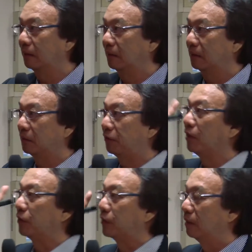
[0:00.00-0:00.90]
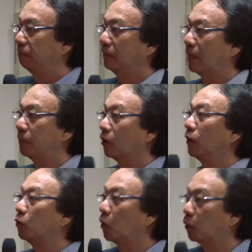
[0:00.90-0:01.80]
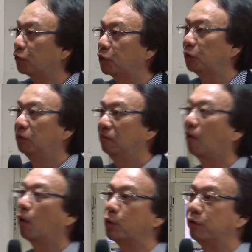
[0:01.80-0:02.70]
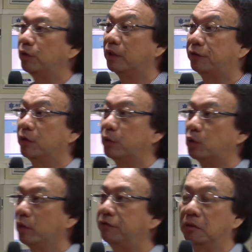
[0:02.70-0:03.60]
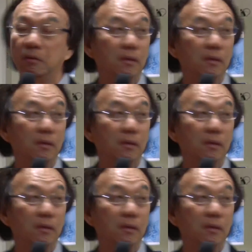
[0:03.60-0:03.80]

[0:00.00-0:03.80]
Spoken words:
The theories. I'm not going to go through or review the theories with you.